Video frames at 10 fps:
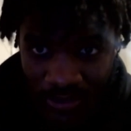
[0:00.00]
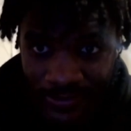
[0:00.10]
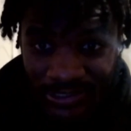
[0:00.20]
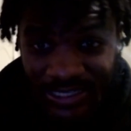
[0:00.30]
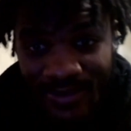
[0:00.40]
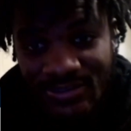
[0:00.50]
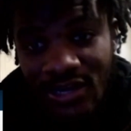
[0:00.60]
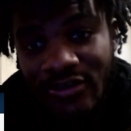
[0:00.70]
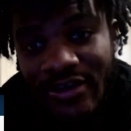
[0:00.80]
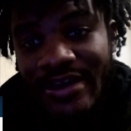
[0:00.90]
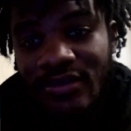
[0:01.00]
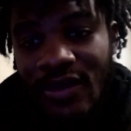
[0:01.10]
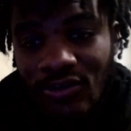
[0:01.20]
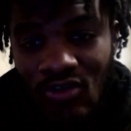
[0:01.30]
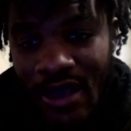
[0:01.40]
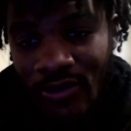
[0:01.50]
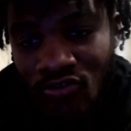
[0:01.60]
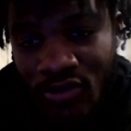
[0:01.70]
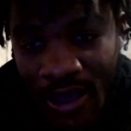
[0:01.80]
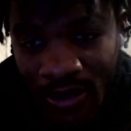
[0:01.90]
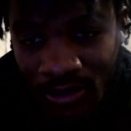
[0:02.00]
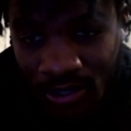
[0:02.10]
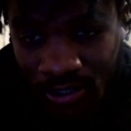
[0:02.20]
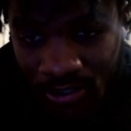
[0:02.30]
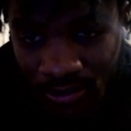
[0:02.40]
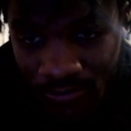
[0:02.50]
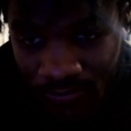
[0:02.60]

the teams that are in it. Like you got you got uh,